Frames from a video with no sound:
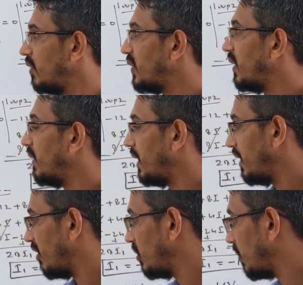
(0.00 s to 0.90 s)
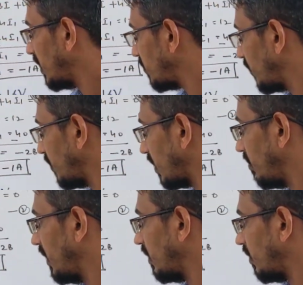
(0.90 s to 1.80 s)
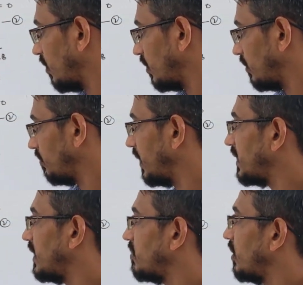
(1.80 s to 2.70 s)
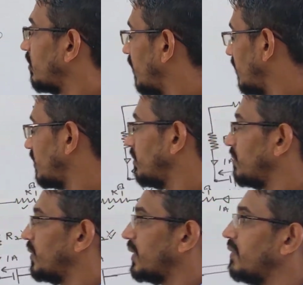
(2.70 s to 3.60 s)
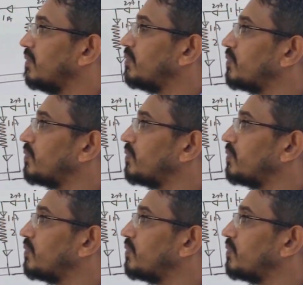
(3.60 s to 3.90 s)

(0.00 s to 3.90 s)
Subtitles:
If you have any doubt, please put your comment or message me on WhatsApp. Okay.